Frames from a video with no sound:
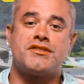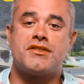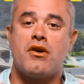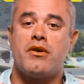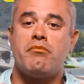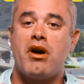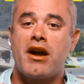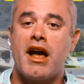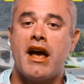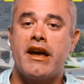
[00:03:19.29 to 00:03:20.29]
So in
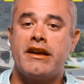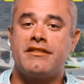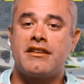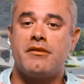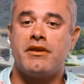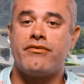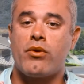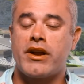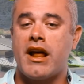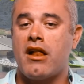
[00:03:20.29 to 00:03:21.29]
Buckeye, it's gonna be
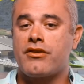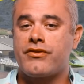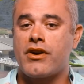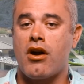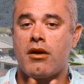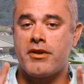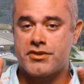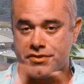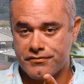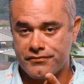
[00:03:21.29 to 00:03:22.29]
$40 for
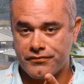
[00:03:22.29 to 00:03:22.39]
garbage,